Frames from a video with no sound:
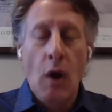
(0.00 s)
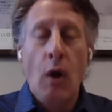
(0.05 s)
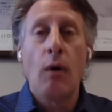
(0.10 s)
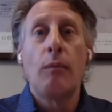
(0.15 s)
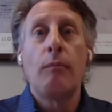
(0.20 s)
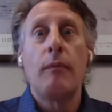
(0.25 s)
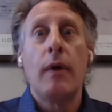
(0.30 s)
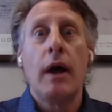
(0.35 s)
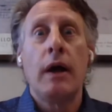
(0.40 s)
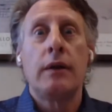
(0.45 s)

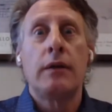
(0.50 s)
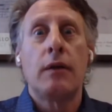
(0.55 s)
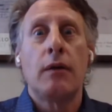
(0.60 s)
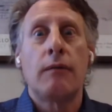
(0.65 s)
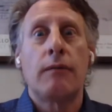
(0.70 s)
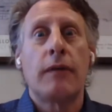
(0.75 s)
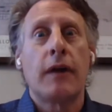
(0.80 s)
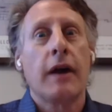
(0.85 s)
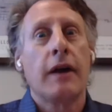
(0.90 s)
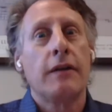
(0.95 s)
Oh, and
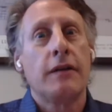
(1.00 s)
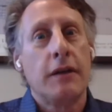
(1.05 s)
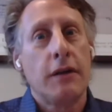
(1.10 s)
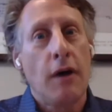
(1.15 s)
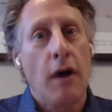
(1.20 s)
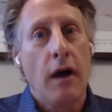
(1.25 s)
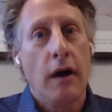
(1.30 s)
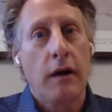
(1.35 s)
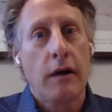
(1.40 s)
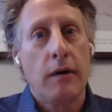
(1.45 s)
don't forget the
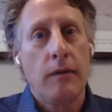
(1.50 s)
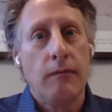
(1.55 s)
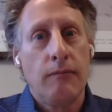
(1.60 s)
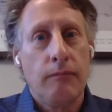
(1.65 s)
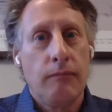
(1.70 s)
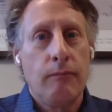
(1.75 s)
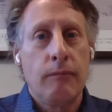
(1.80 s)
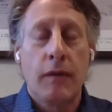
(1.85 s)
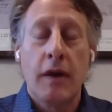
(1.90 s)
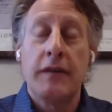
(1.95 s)
dog,
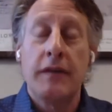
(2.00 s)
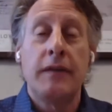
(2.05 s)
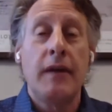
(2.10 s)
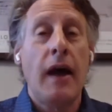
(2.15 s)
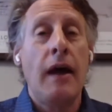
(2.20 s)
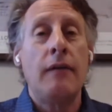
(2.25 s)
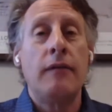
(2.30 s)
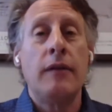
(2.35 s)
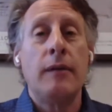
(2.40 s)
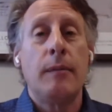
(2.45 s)
because
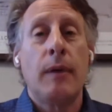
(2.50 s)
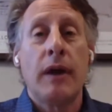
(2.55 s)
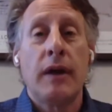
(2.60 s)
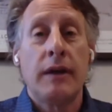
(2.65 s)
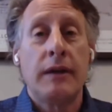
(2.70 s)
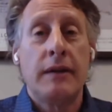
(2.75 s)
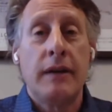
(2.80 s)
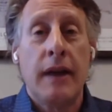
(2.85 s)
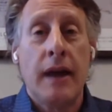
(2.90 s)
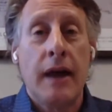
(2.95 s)

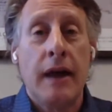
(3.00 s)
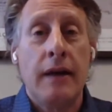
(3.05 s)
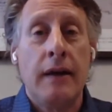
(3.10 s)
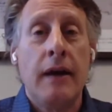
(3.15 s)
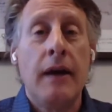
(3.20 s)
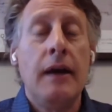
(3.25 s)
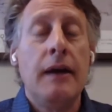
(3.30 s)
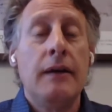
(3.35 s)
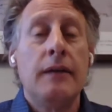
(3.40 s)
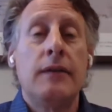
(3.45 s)
everybody today
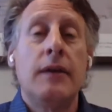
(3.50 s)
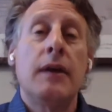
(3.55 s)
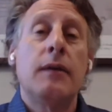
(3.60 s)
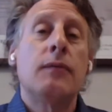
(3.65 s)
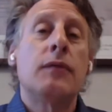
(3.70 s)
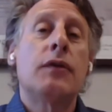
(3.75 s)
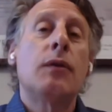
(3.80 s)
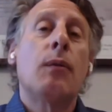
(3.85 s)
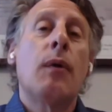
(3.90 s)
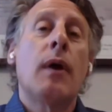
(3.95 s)

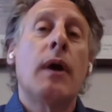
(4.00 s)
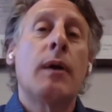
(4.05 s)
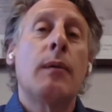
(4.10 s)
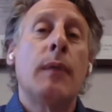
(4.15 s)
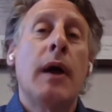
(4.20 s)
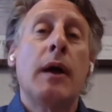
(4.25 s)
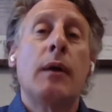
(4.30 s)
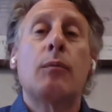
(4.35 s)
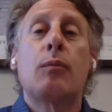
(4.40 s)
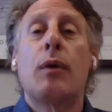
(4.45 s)
seems to want to
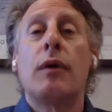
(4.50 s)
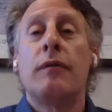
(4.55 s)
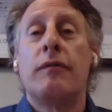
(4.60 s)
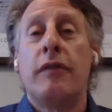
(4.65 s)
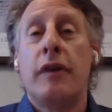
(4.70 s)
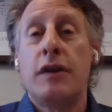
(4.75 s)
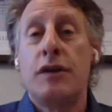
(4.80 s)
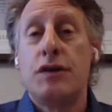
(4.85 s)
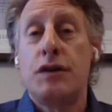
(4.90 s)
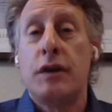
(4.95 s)
make
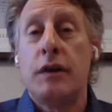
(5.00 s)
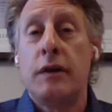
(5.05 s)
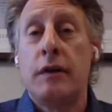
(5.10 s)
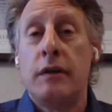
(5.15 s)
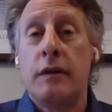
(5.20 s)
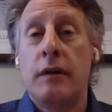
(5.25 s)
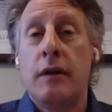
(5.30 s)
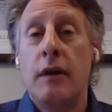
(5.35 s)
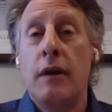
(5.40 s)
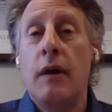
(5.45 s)

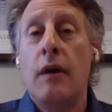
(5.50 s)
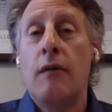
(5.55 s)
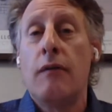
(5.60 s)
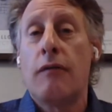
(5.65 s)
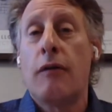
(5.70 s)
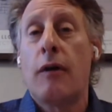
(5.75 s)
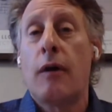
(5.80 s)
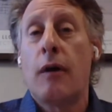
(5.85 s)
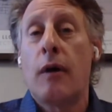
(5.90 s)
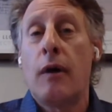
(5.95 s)
provision
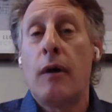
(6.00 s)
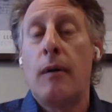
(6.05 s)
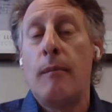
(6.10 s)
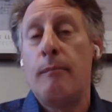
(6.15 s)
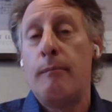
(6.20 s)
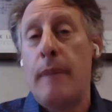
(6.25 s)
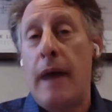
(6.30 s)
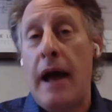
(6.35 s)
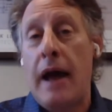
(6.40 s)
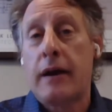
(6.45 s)
for
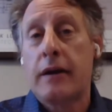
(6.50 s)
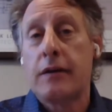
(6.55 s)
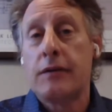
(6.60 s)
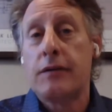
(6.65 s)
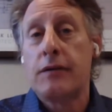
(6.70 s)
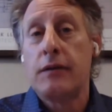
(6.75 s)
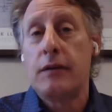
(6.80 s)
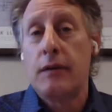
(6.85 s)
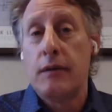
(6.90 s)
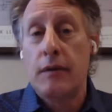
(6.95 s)
Max
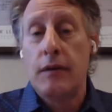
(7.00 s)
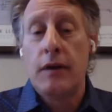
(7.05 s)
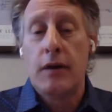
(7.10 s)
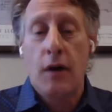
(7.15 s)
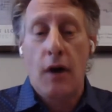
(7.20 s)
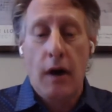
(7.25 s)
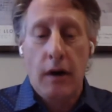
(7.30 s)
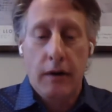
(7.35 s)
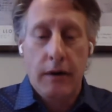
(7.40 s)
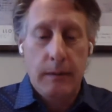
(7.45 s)
the
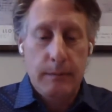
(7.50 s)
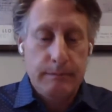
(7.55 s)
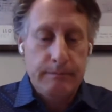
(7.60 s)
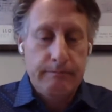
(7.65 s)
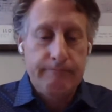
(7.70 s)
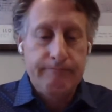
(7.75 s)
dog.